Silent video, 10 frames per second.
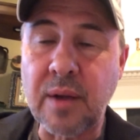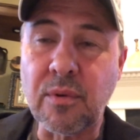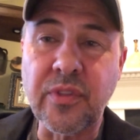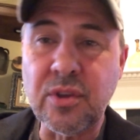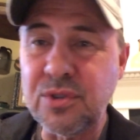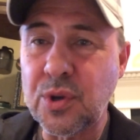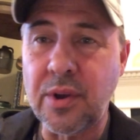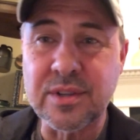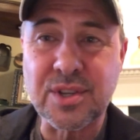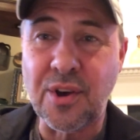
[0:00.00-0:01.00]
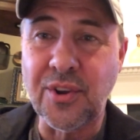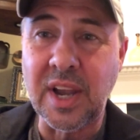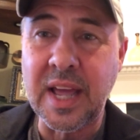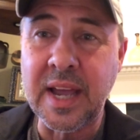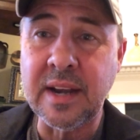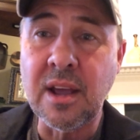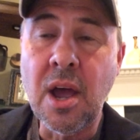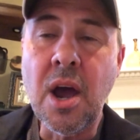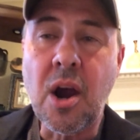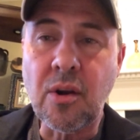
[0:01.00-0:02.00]
Whether you join us online
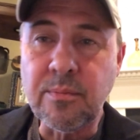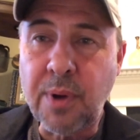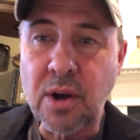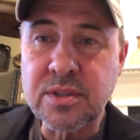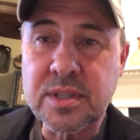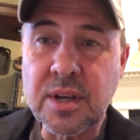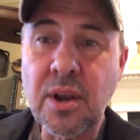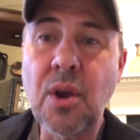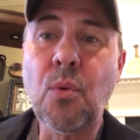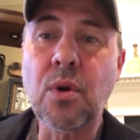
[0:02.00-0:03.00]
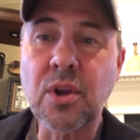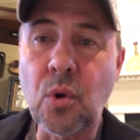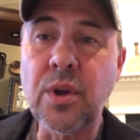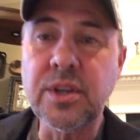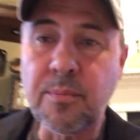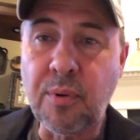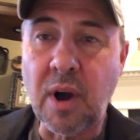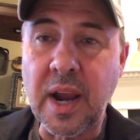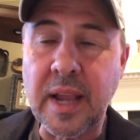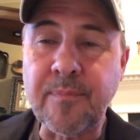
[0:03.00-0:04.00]
or in person, we're going to
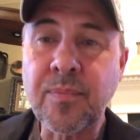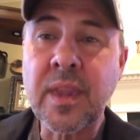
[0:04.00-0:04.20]
pray.